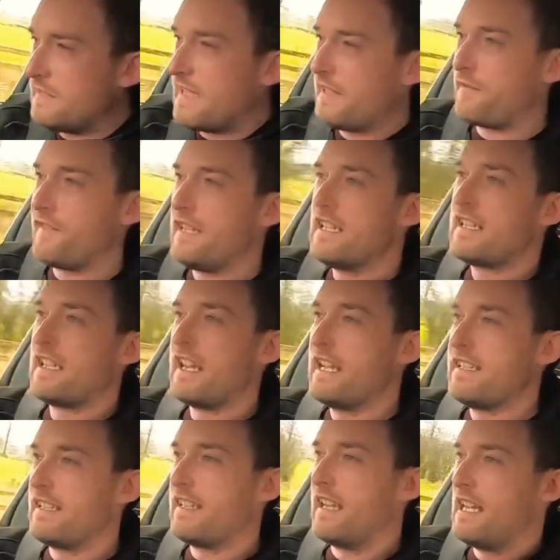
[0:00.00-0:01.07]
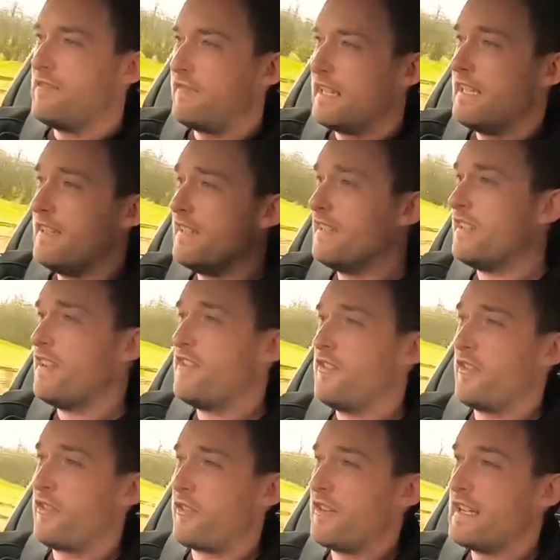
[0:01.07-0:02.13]
It feels light and lively.
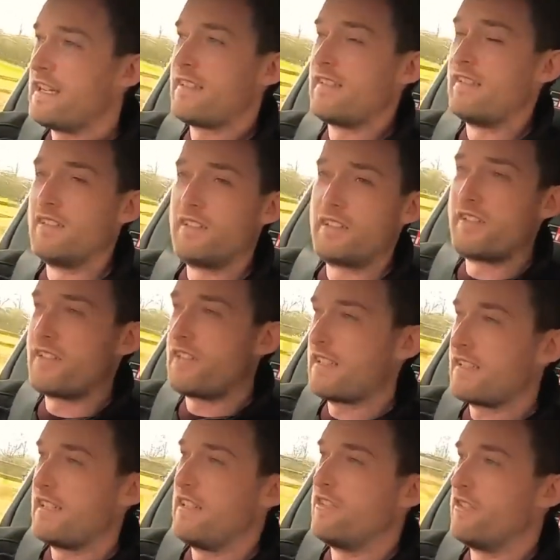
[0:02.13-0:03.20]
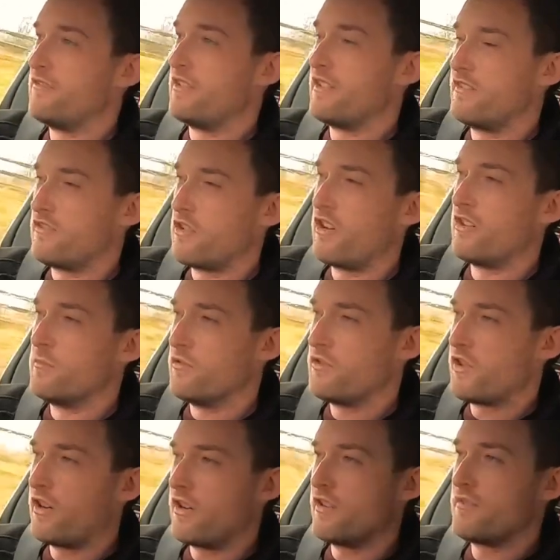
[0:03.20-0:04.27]
The 3-cylinder 1600
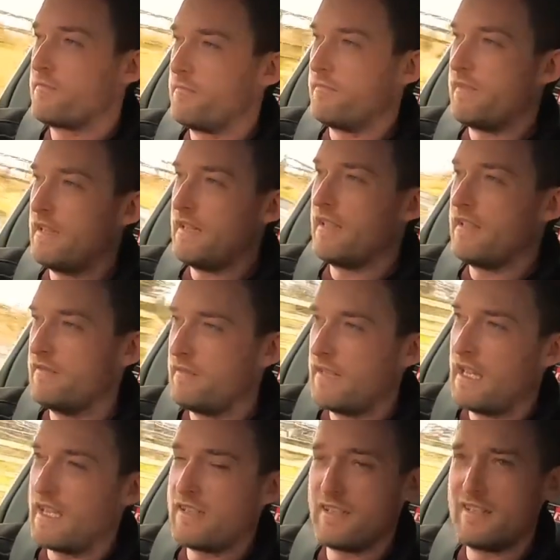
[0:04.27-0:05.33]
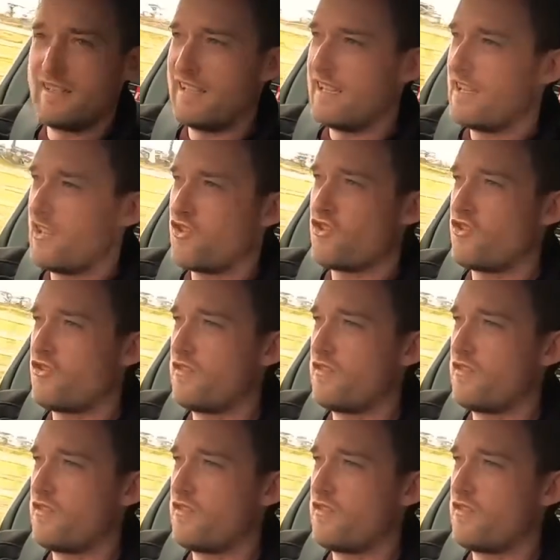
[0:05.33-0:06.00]
turbocharged engine is